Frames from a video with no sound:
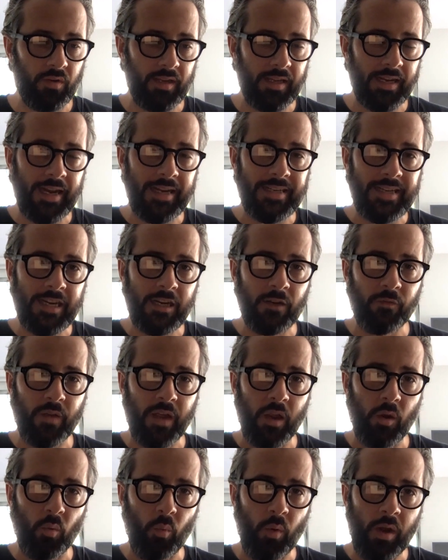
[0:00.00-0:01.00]
can
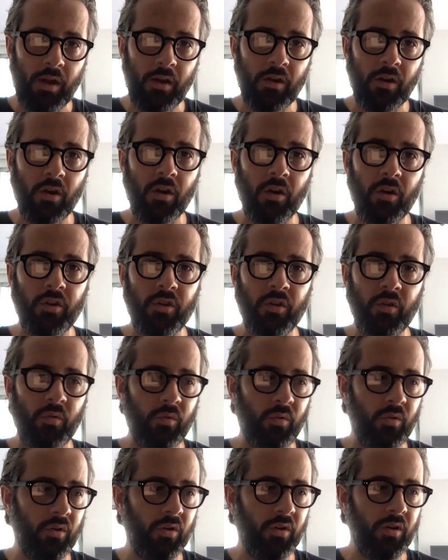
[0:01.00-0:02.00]
identify where are
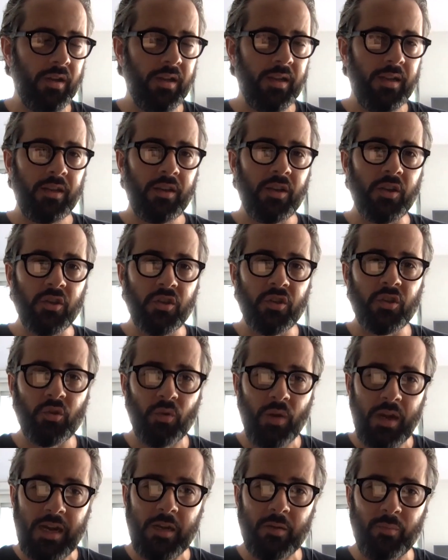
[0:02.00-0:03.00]
your
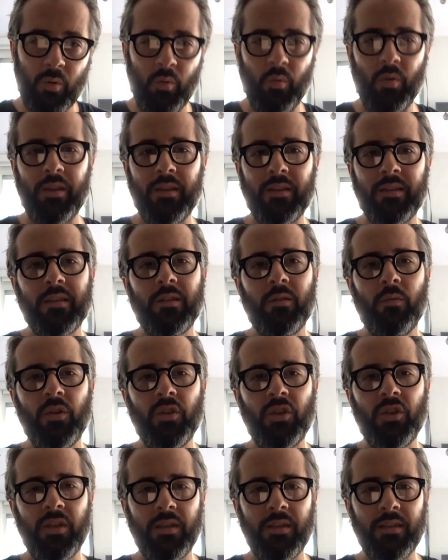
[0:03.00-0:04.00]
constraint points,
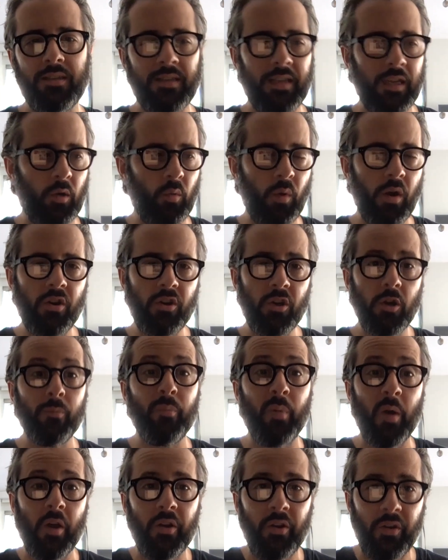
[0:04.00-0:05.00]
which is like where are your
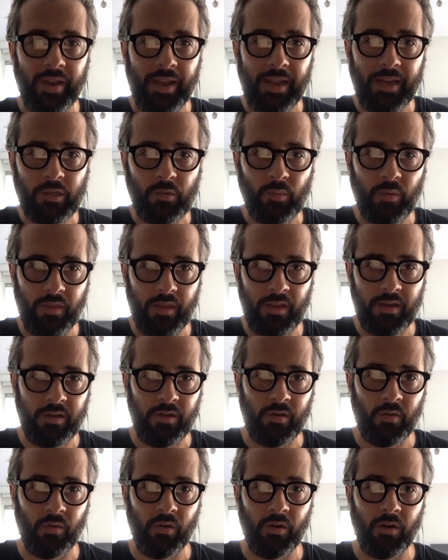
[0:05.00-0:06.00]
bottlenecks within
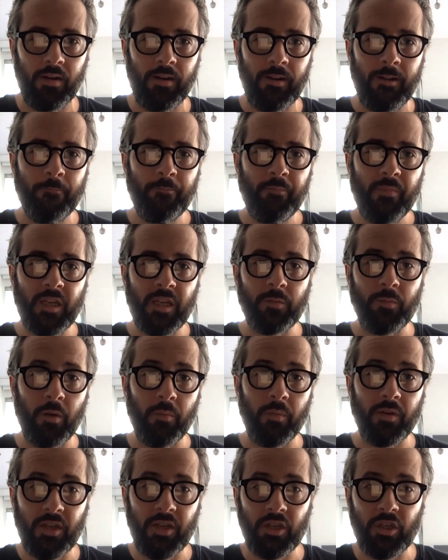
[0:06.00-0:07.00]
your
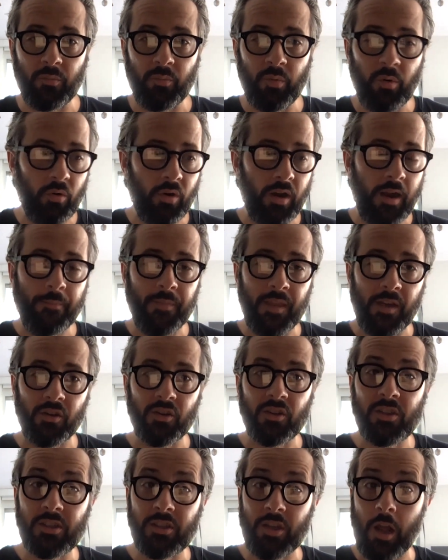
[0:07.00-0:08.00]
experimentation program that are
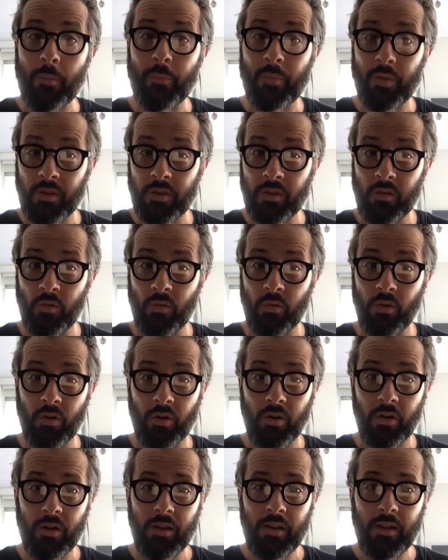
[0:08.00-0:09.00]
stopping
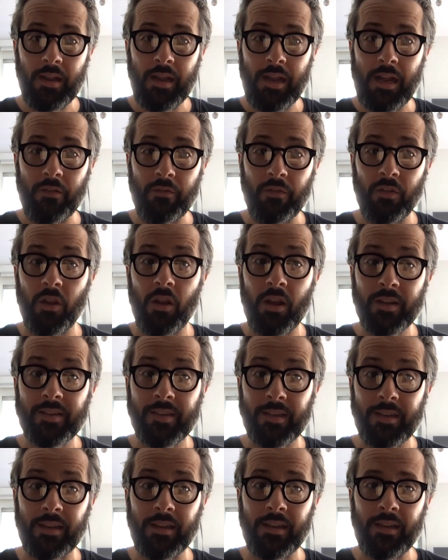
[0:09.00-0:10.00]
your
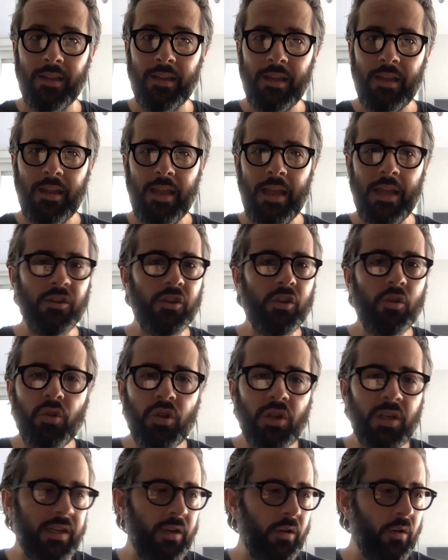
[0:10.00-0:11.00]
velocity. And
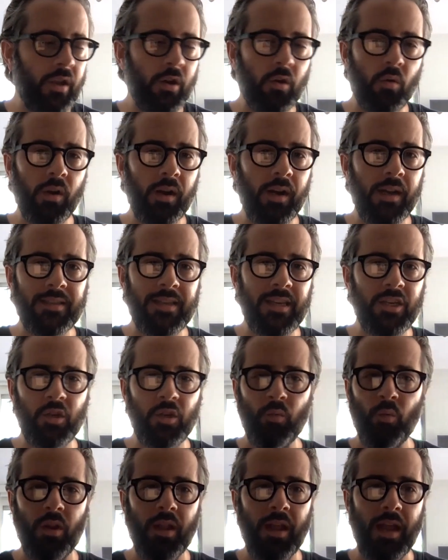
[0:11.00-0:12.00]
usually an organization
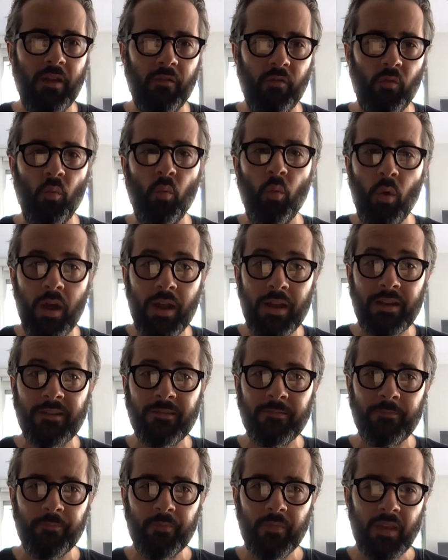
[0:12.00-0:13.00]
will have
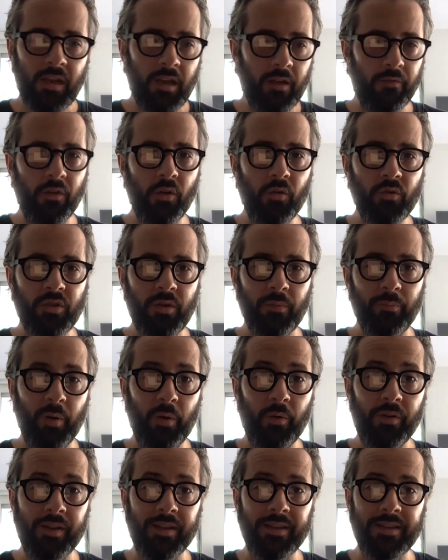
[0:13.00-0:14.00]
one of those
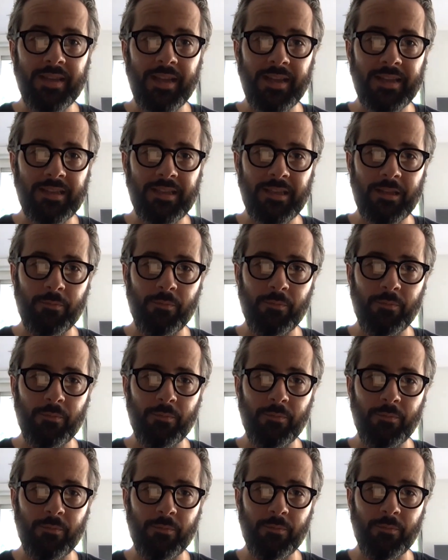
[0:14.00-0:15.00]
components that's the
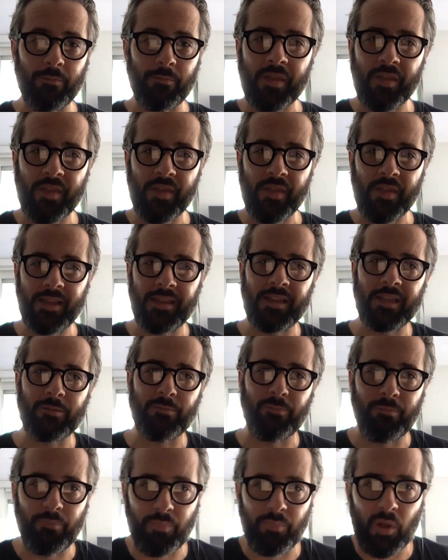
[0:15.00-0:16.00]
most important thing that's
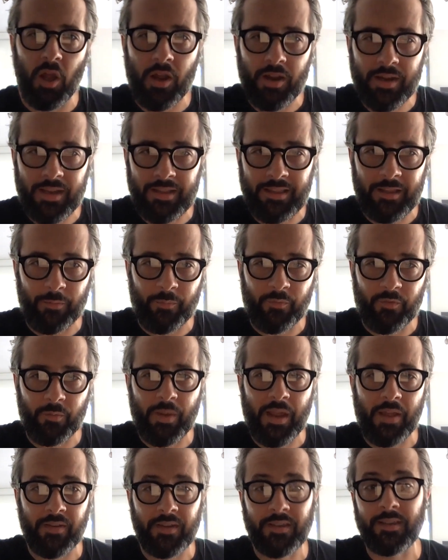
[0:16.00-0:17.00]
blocking them from
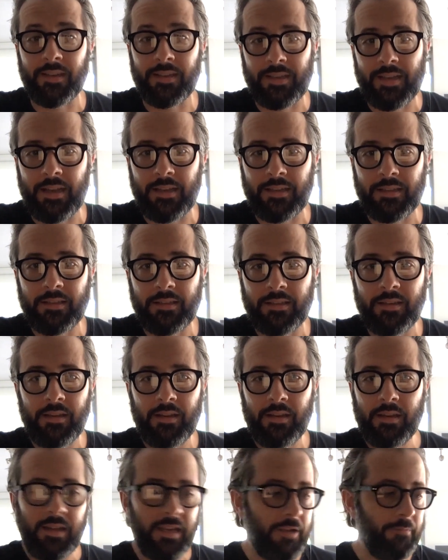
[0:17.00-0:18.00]
having success.
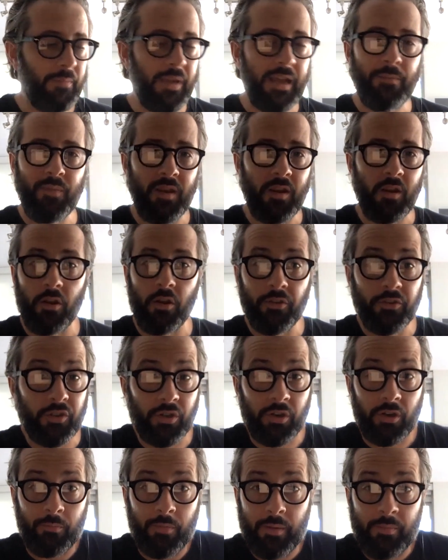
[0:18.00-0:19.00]
It might be
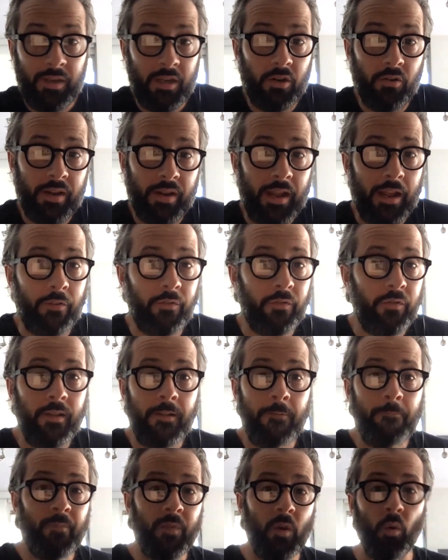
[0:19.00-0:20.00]
culture. Maybe you don't have
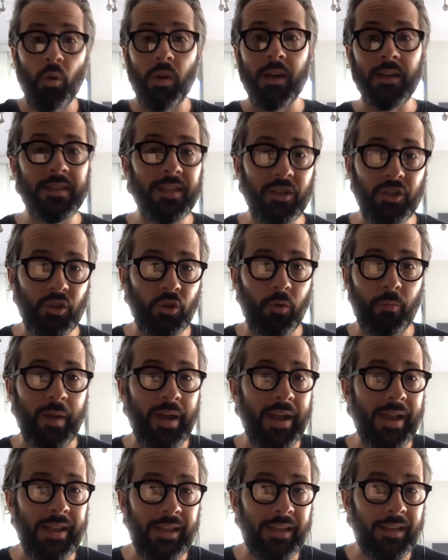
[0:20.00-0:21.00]
organizational
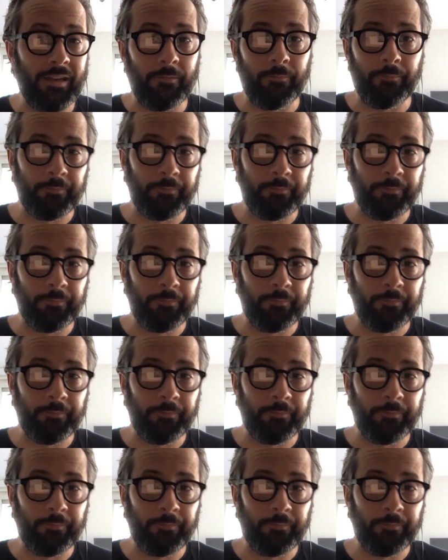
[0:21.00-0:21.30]
buy-in.